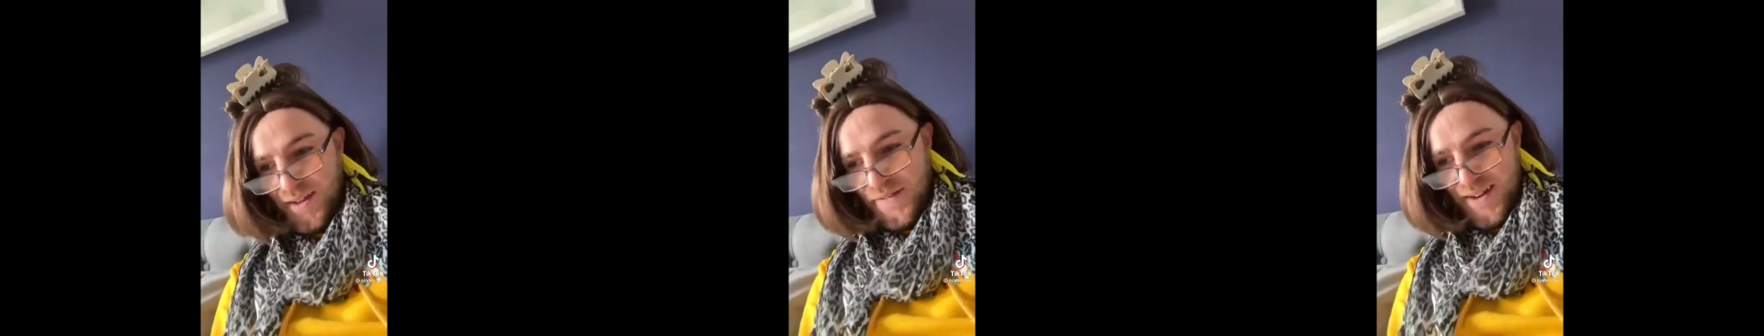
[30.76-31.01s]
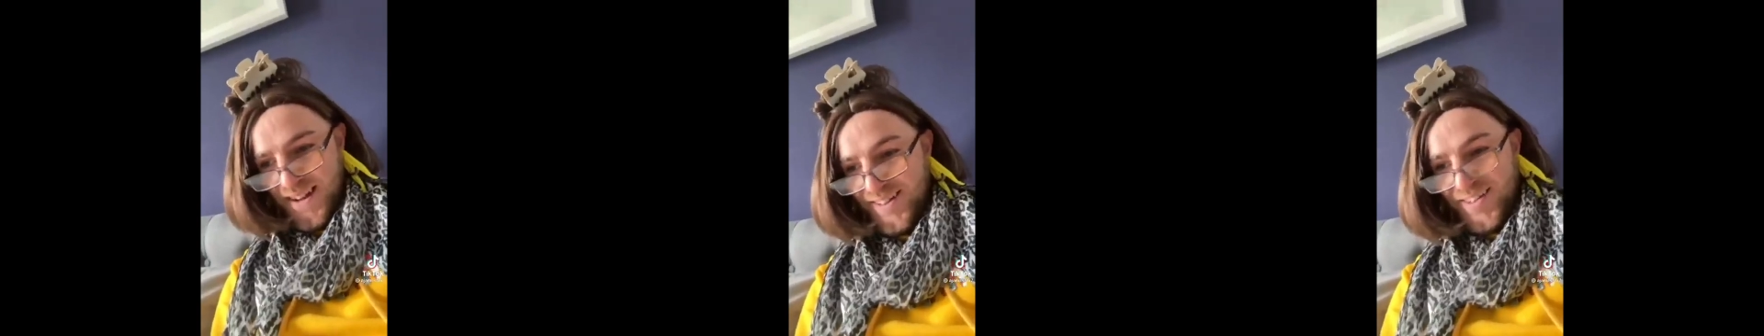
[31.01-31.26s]

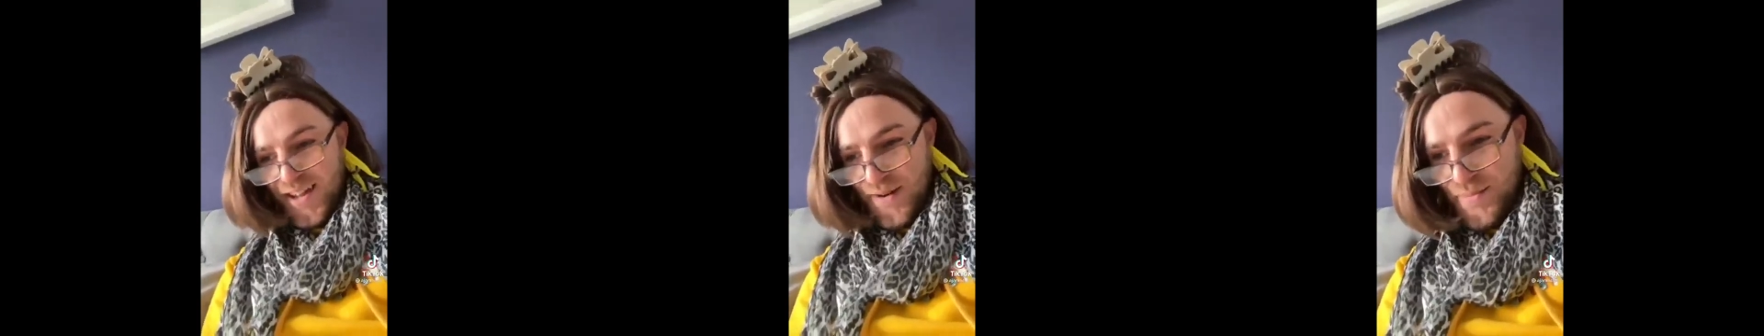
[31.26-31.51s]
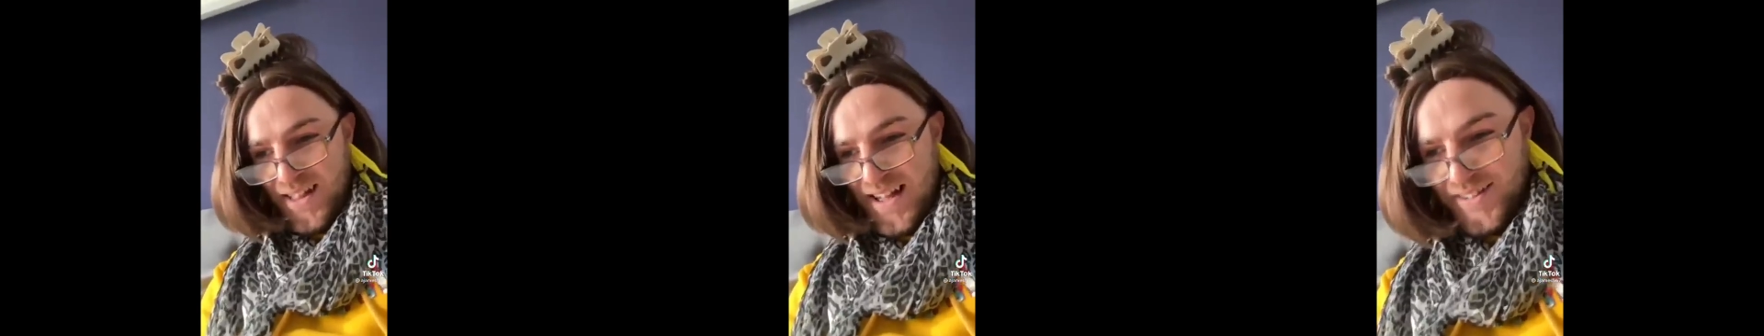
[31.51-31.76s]
fucking
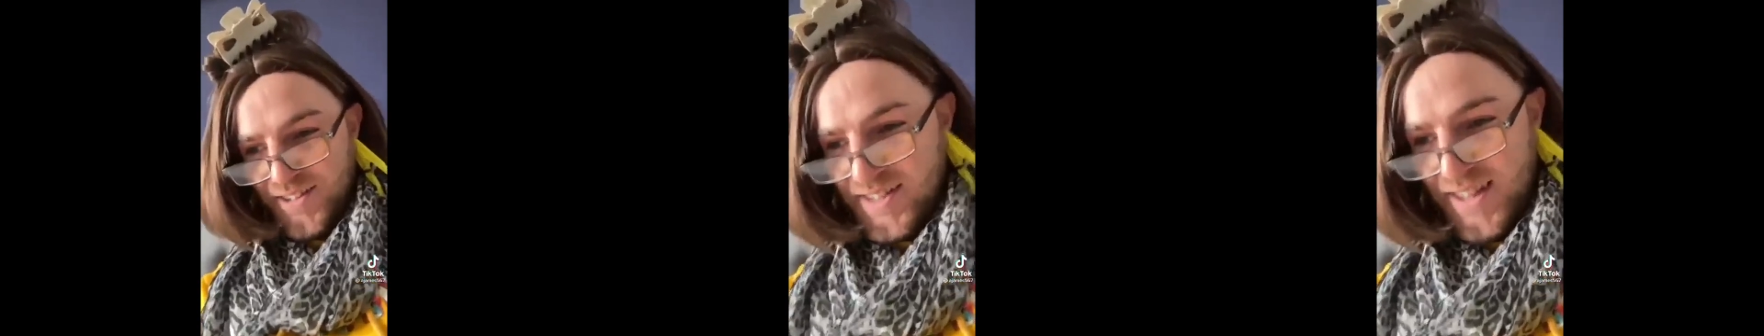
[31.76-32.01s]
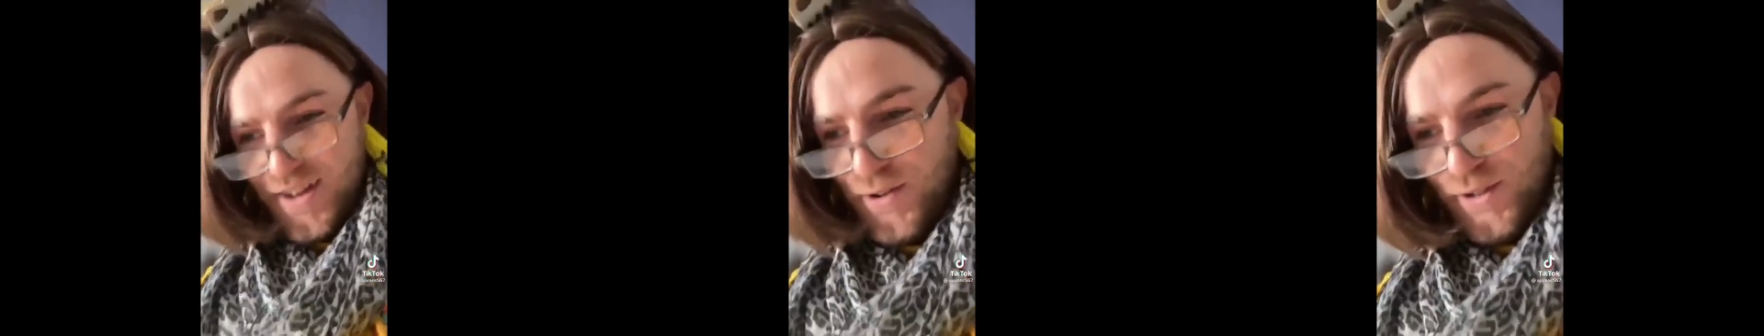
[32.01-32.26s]
terrible actors in
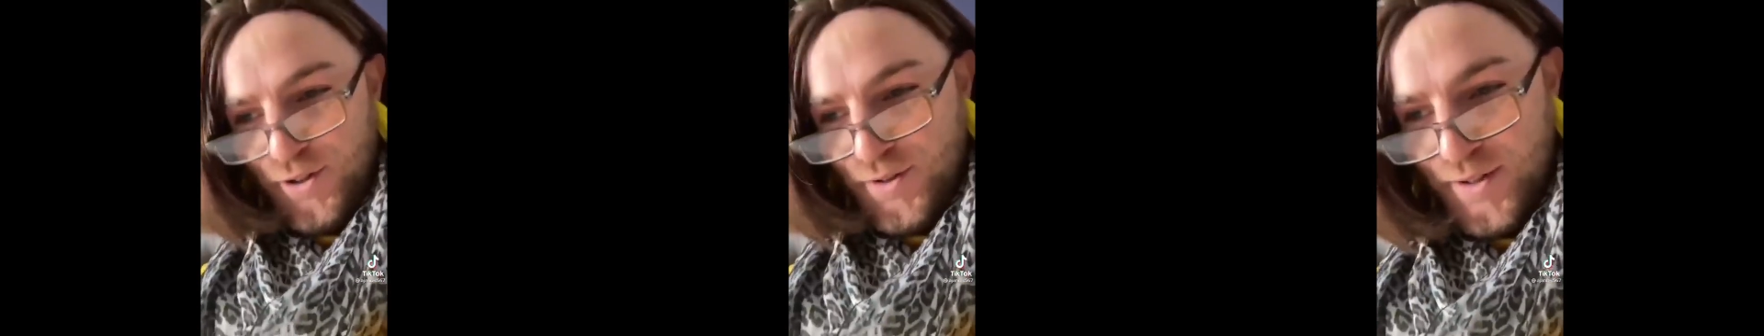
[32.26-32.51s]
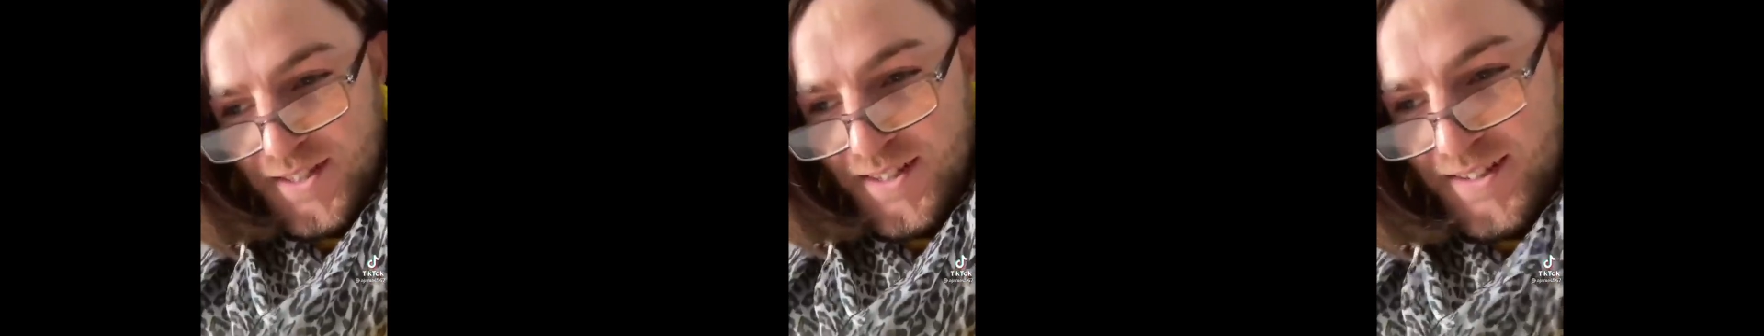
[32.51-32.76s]
that
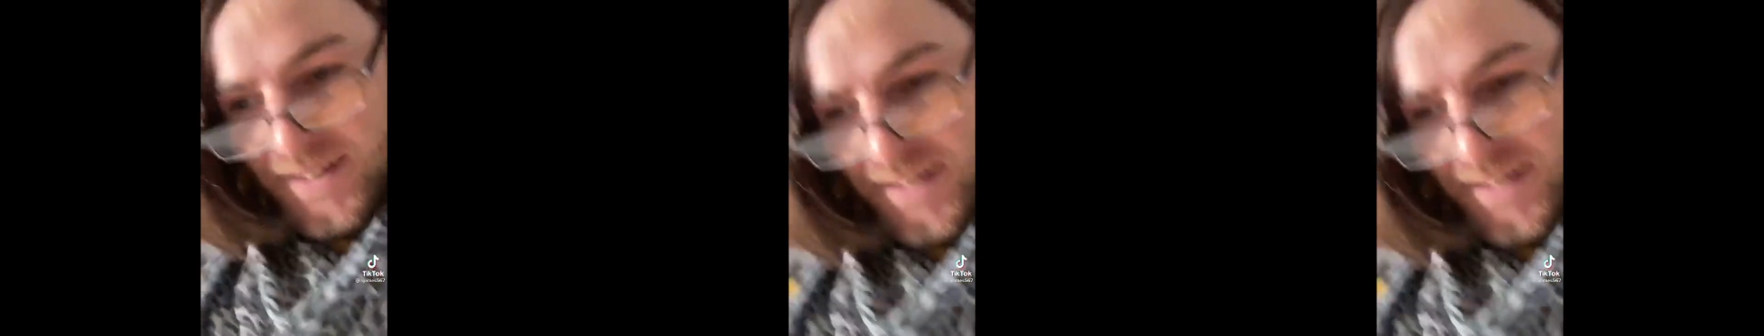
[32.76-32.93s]
Hollyoaks.